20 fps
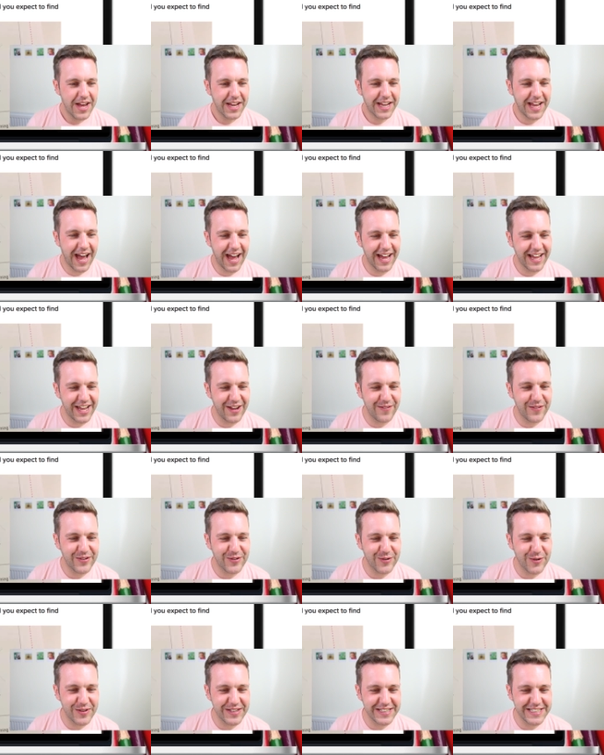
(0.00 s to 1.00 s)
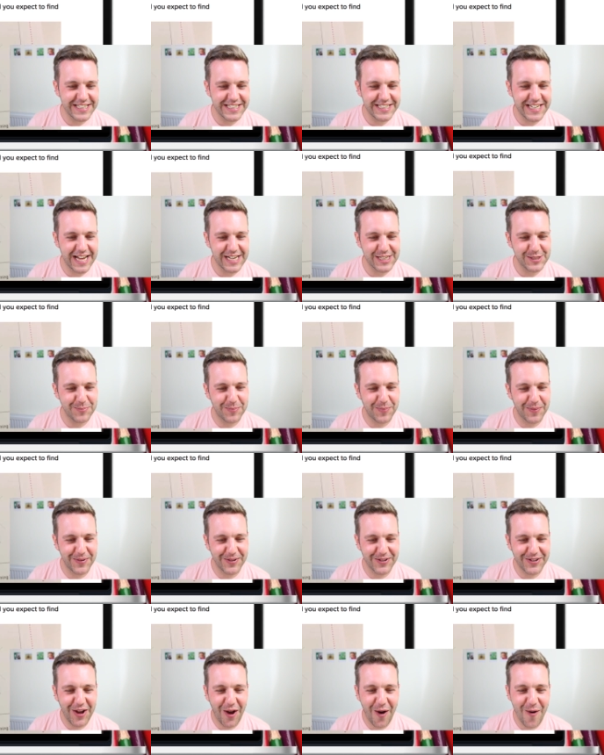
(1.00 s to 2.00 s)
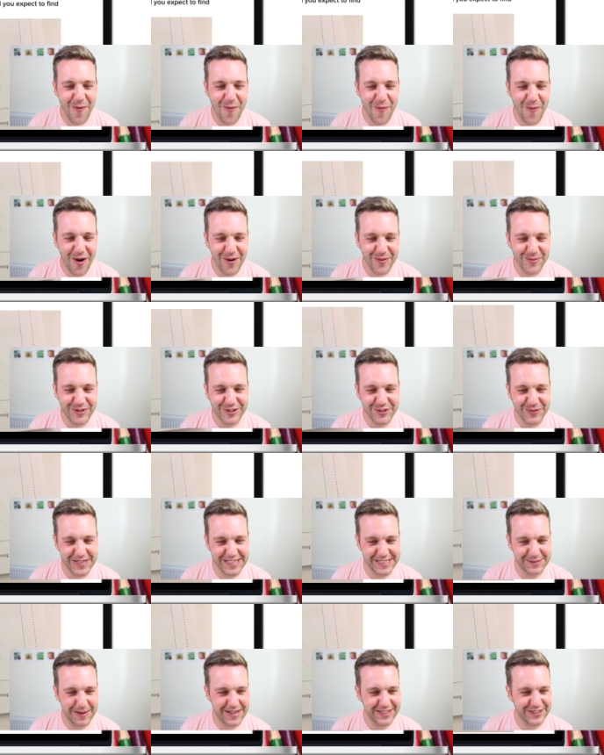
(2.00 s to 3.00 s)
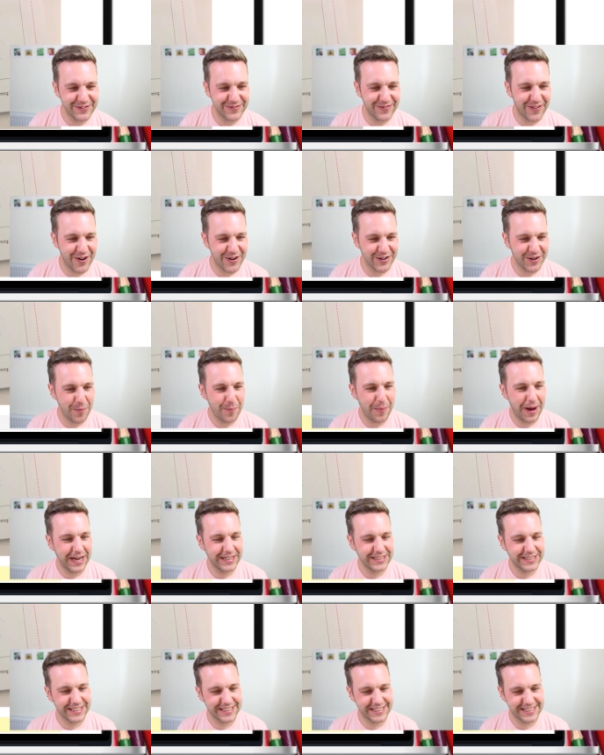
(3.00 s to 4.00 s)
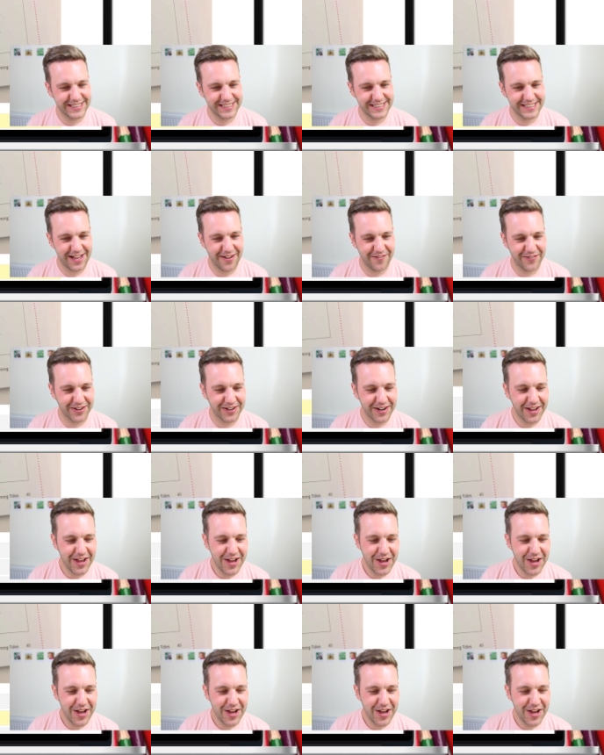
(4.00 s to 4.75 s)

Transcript: Okay, if you saw this in a textbook, what would you expect to find on page 67?